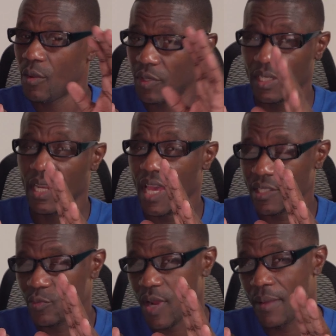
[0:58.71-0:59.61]
with the
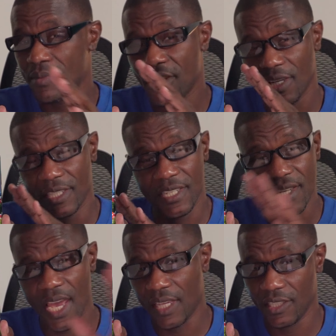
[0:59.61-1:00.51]
glass wrapped nearly
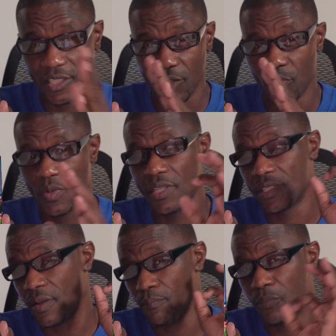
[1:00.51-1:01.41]
90 degrees
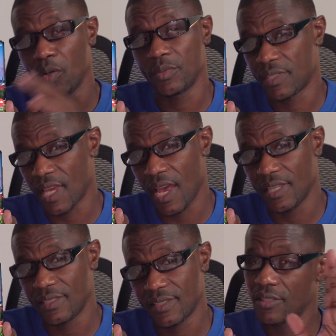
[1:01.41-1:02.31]
on both sides.